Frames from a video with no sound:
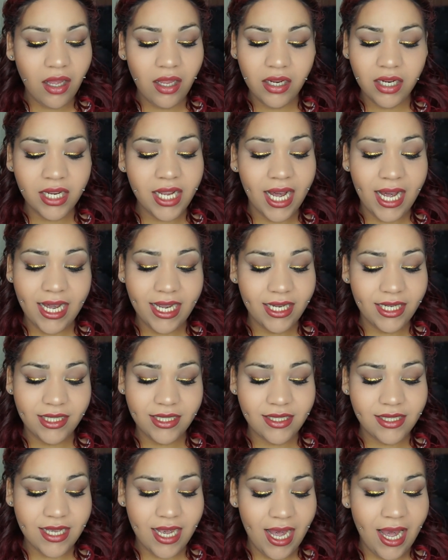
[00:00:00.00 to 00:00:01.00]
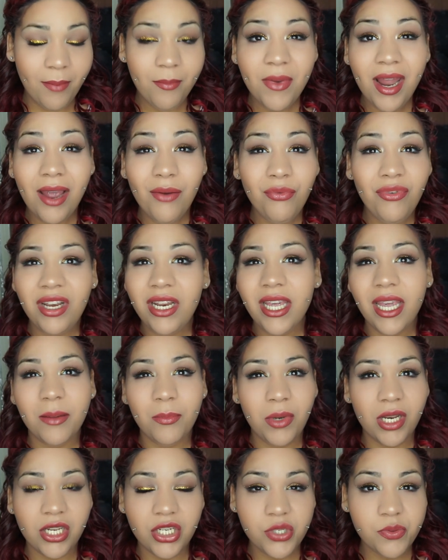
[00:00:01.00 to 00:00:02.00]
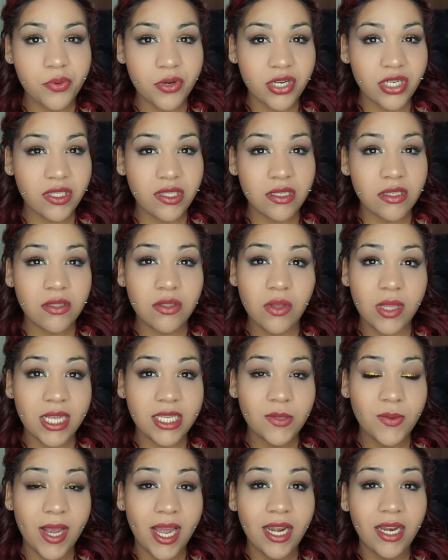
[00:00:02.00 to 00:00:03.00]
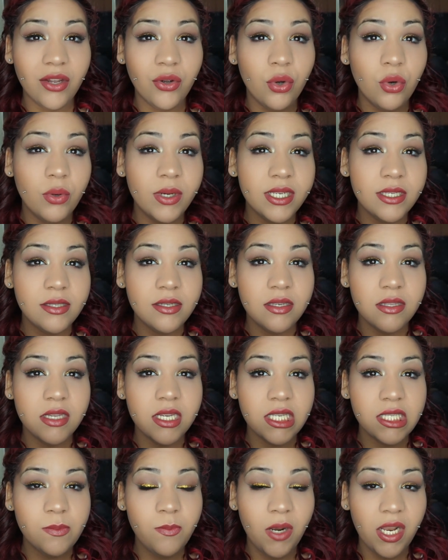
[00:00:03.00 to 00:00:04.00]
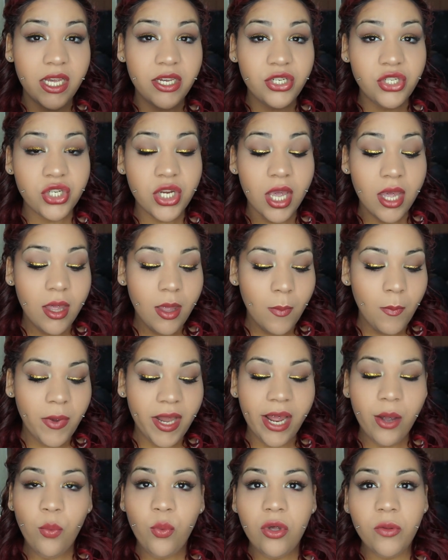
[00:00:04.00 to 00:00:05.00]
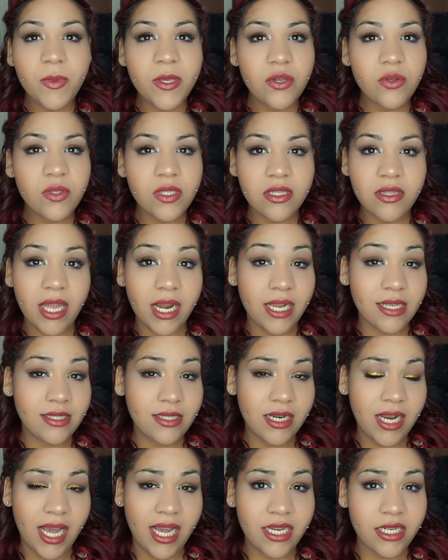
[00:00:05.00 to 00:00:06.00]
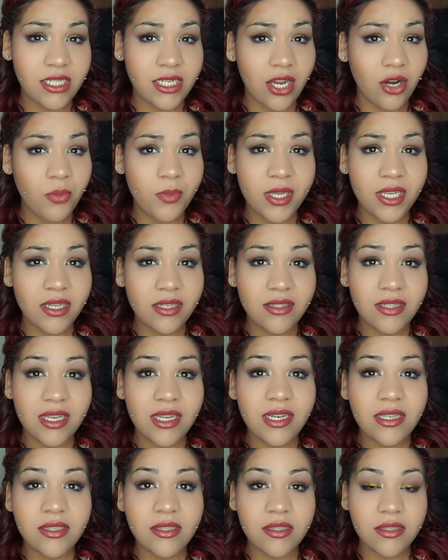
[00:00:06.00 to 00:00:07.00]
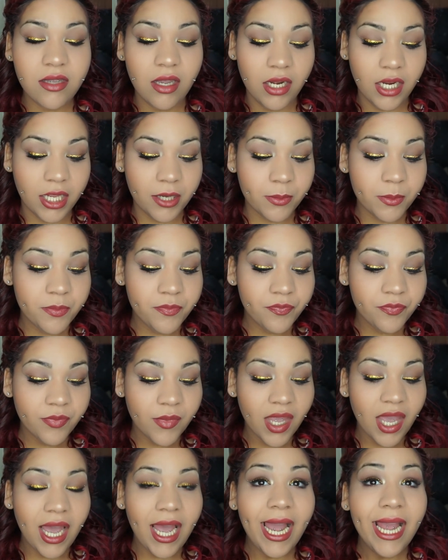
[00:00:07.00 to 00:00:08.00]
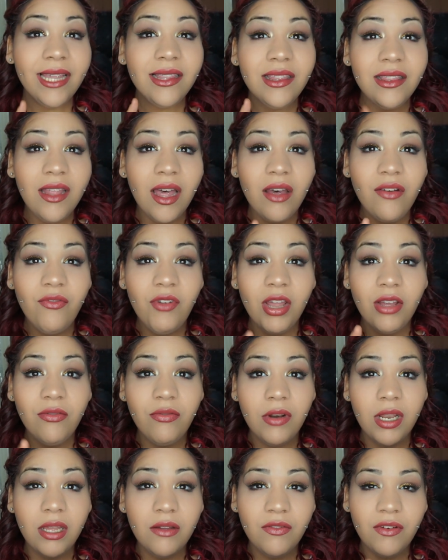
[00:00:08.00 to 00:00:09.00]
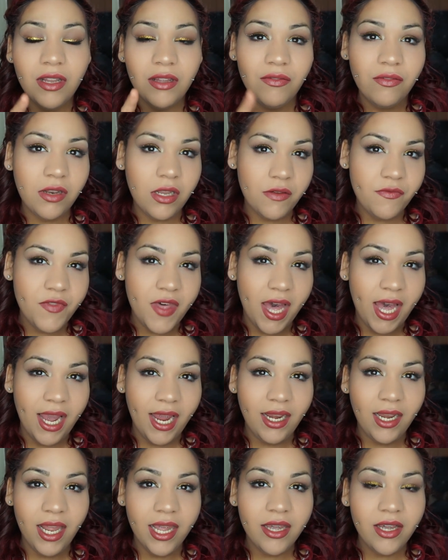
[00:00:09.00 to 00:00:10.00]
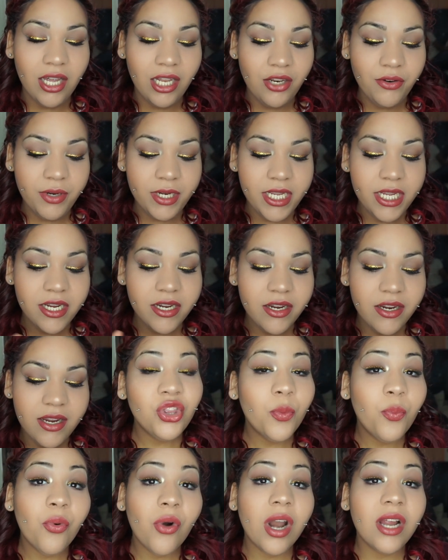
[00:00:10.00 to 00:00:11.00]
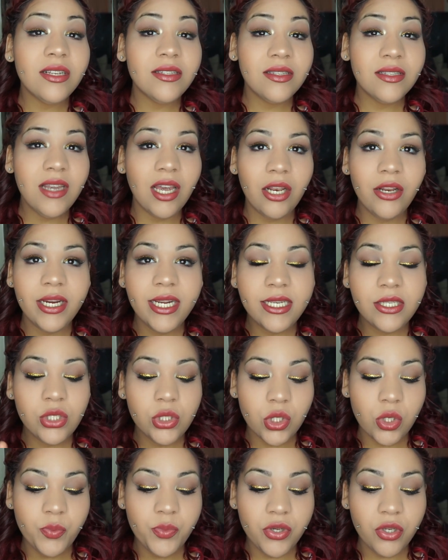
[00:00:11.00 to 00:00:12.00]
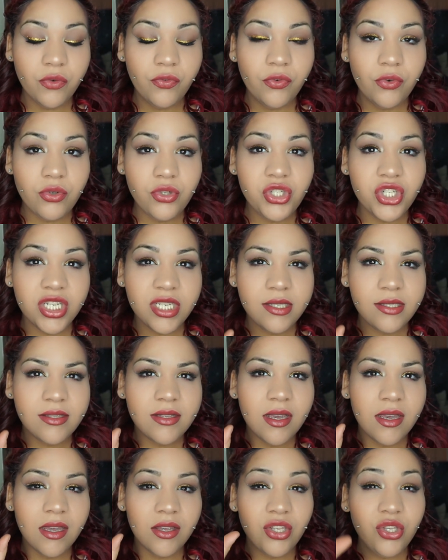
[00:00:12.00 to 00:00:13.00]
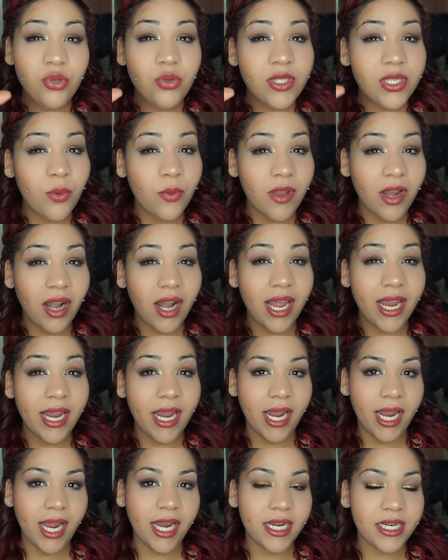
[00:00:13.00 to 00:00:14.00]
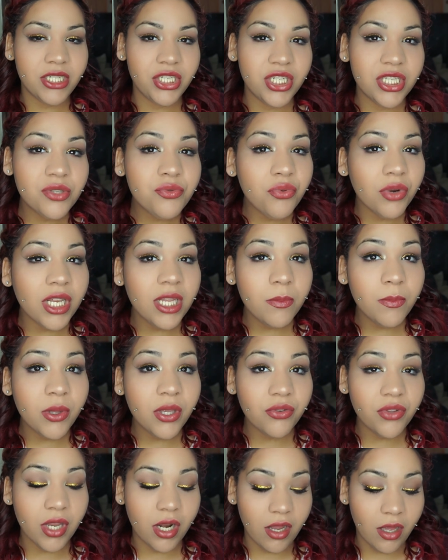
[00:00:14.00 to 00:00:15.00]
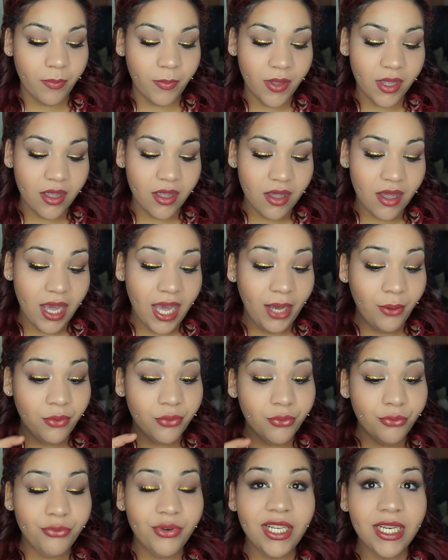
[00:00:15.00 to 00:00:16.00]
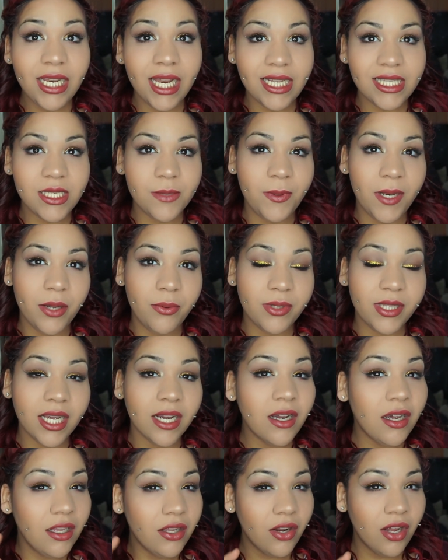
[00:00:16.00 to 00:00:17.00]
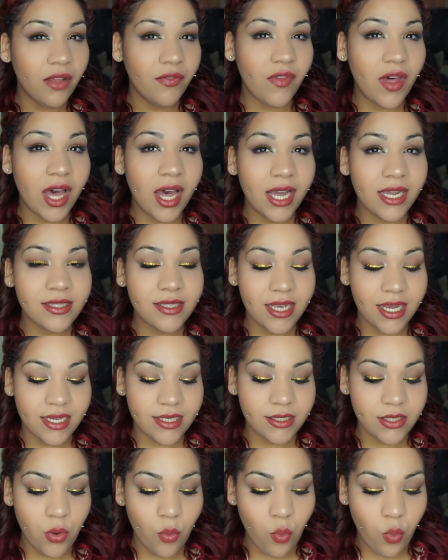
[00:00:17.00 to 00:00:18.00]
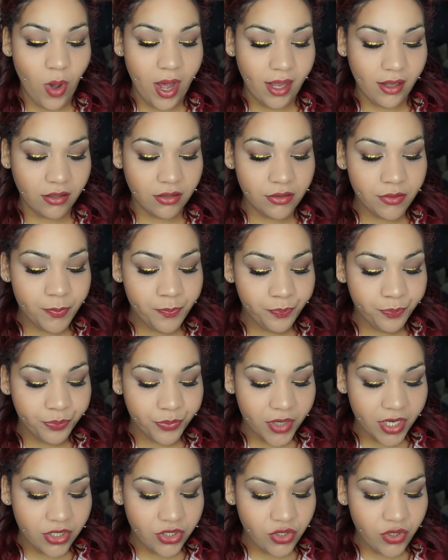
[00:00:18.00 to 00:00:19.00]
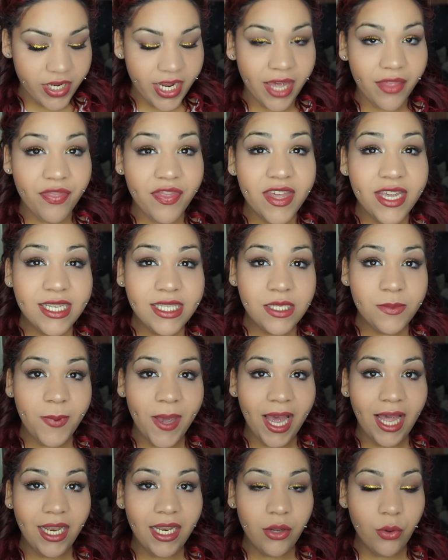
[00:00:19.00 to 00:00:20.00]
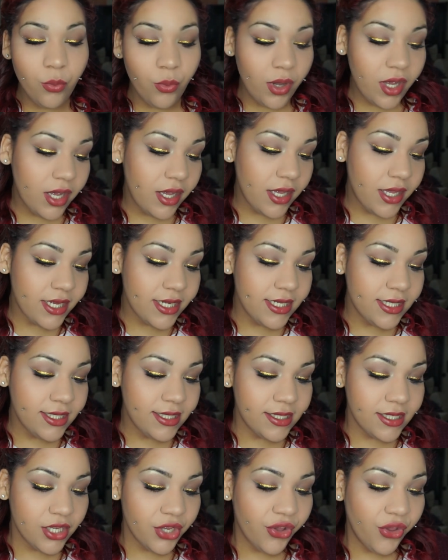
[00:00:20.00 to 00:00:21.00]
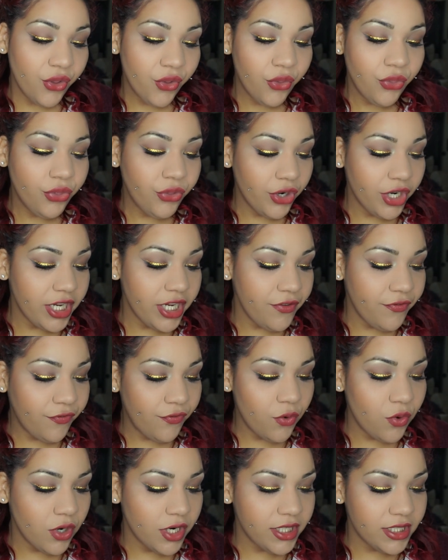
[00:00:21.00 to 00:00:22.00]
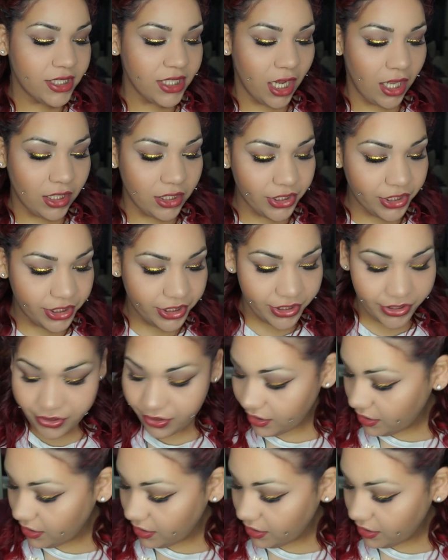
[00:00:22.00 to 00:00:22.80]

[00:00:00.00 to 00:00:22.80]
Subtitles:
Guys, I'm not really a blush person, so that's why I didn't go into this blush, but I will be using that as an eyeshadow because it is stunning. I love the highlight color in here. The bronze color is so beautiful. Just use it with a light hand and just really build it up. I would really like to play with that color on the eyes as well. So yeah, this palette was $34.